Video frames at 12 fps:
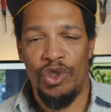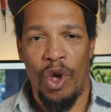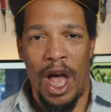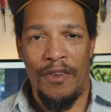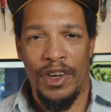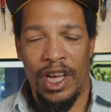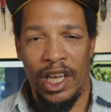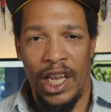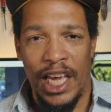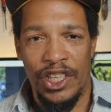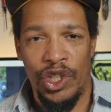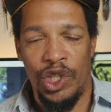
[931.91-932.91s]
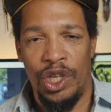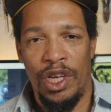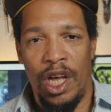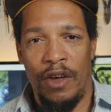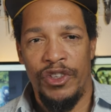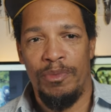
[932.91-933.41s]
so I have a collection
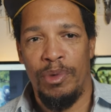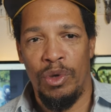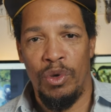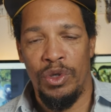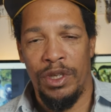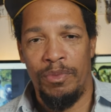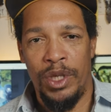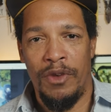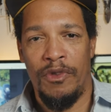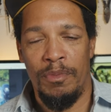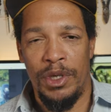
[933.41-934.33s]
of spools of Tippet